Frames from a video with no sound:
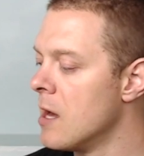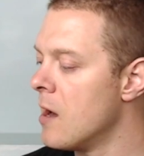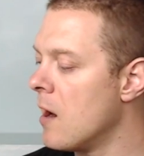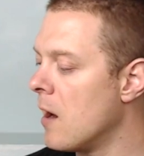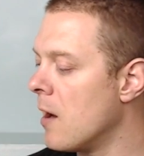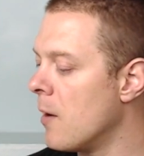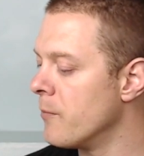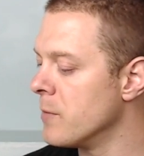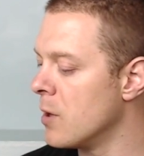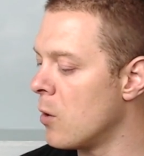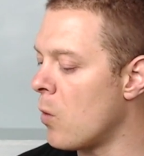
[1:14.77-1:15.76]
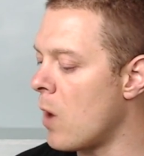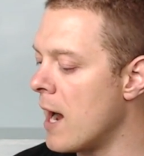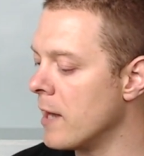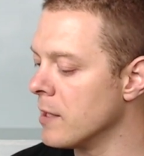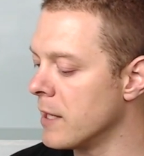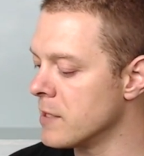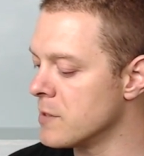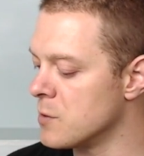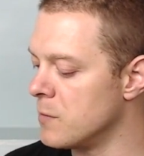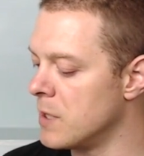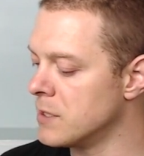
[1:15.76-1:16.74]
um, you know, why I like it
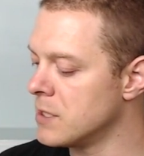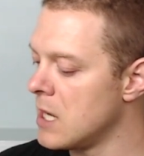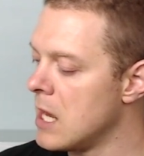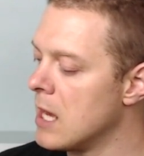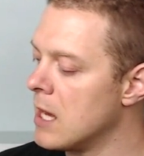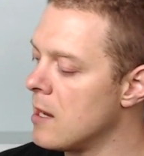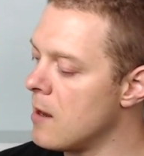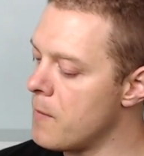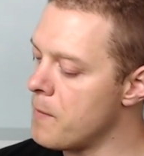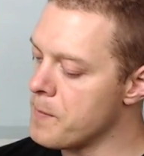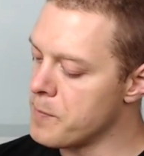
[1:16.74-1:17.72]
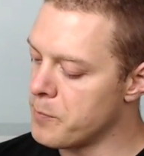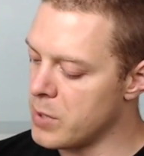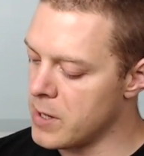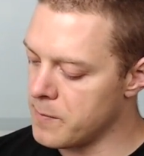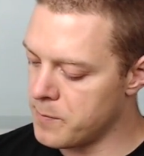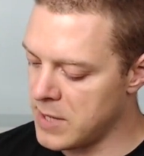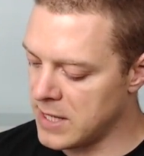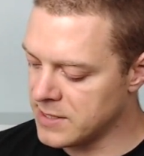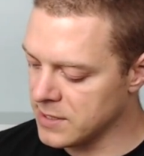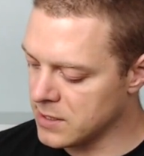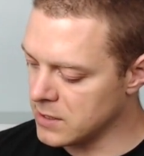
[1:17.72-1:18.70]
so much. Um, but
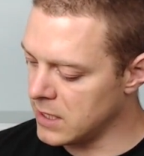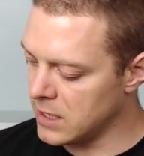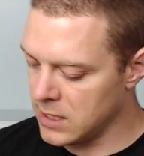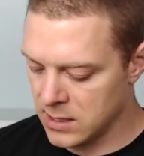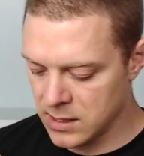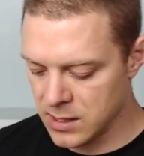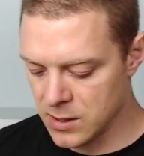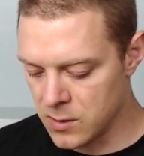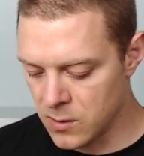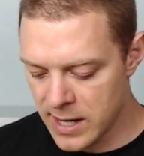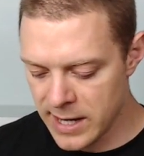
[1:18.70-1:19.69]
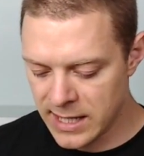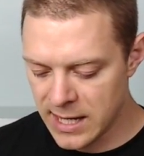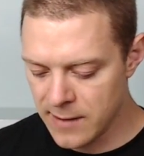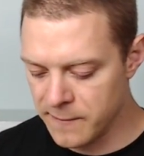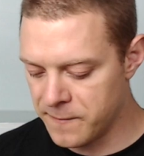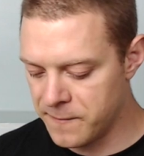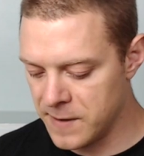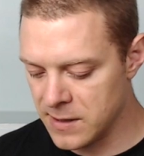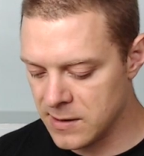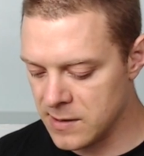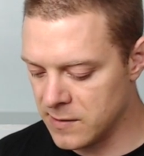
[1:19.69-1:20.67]
basically, you know, I can't
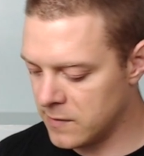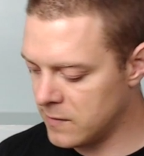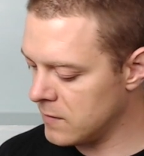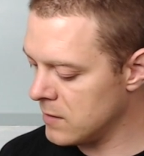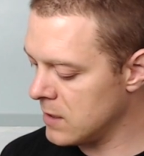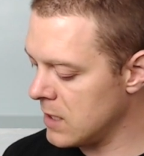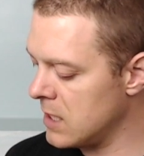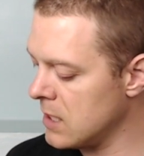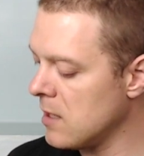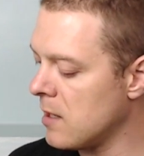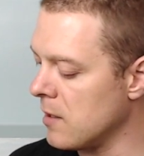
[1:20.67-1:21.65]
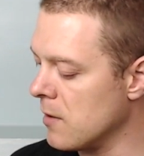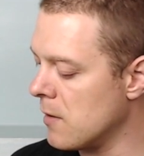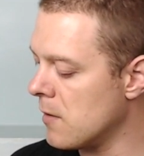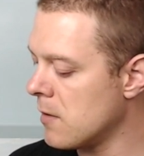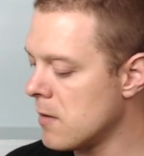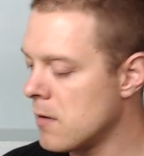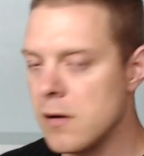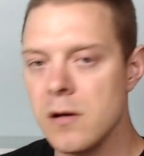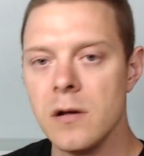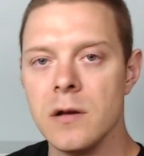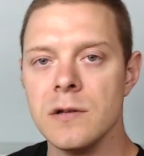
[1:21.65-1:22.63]
fit this in here.
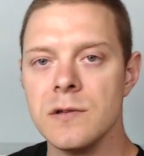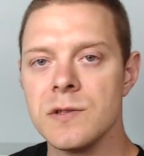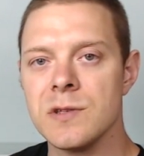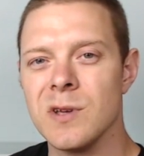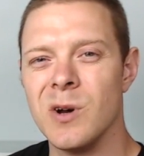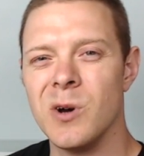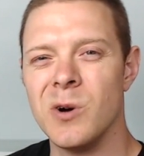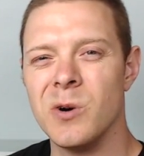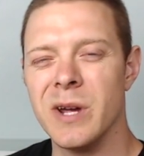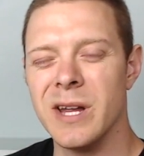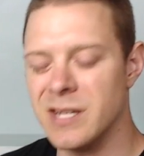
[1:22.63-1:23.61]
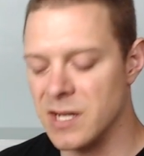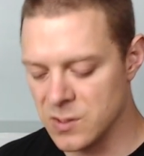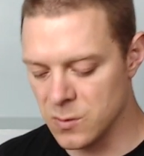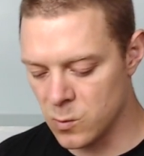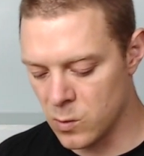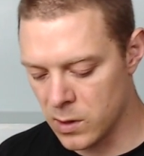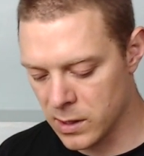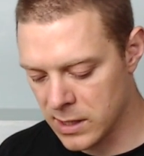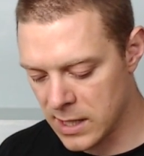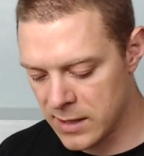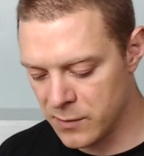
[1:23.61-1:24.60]
So it doesn't
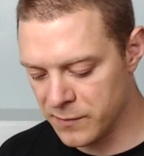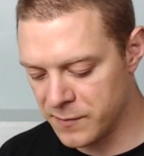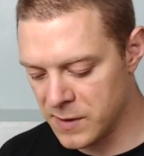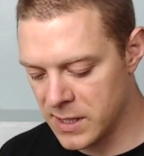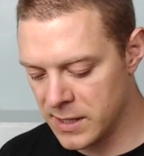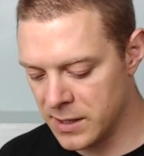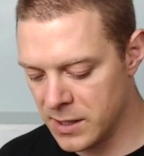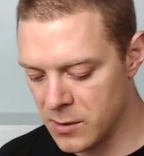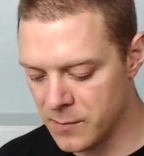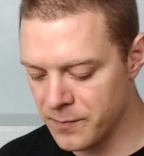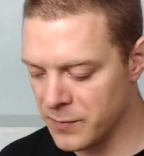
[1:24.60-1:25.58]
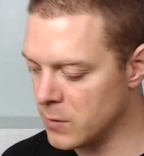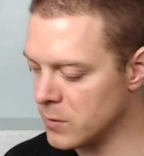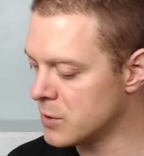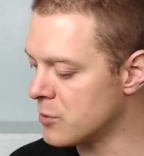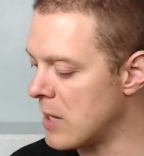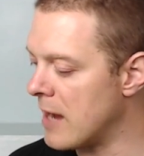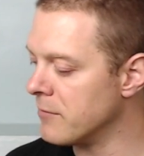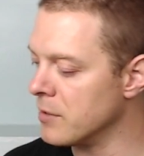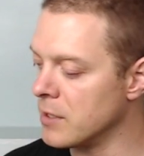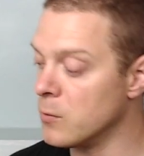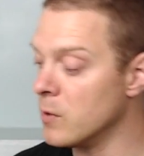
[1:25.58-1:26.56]
work. I don't find, you know, with
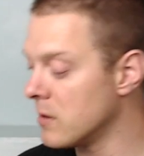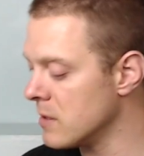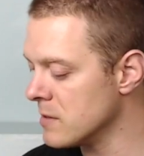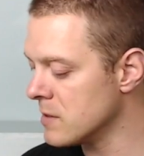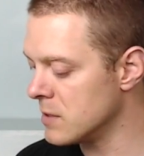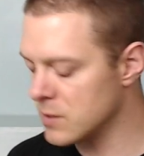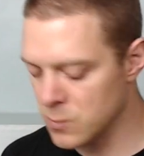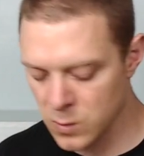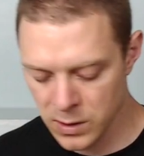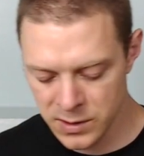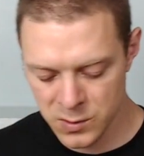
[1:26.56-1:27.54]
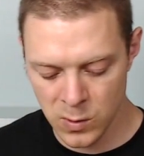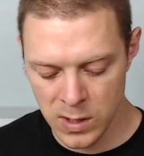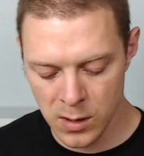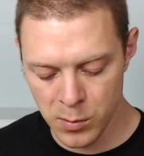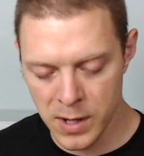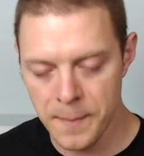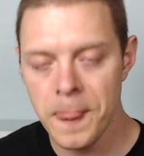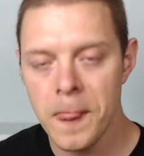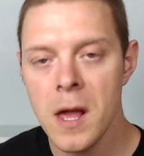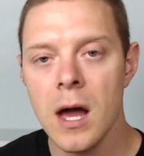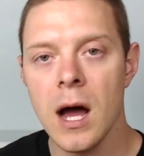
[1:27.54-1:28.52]
traveling with this, it doesn't work as well. But
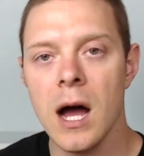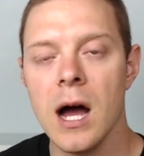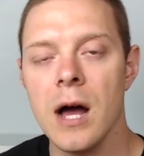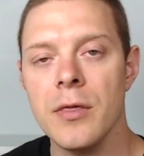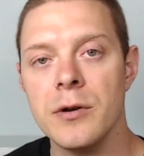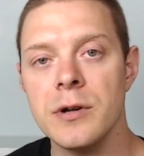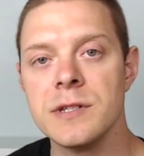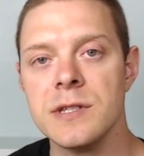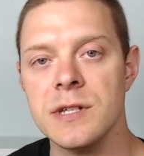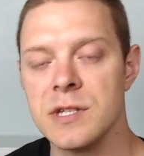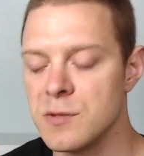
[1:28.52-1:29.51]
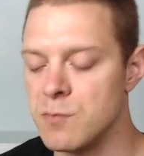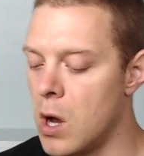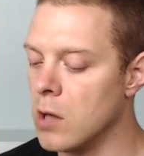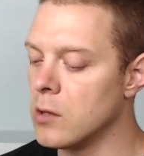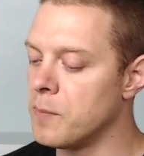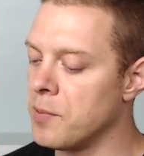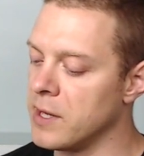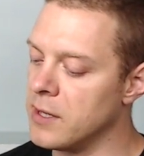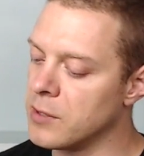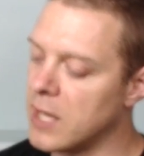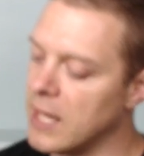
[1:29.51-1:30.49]
uh, there is this smaller
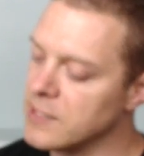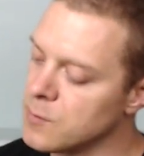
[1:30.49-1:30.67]
Plano case,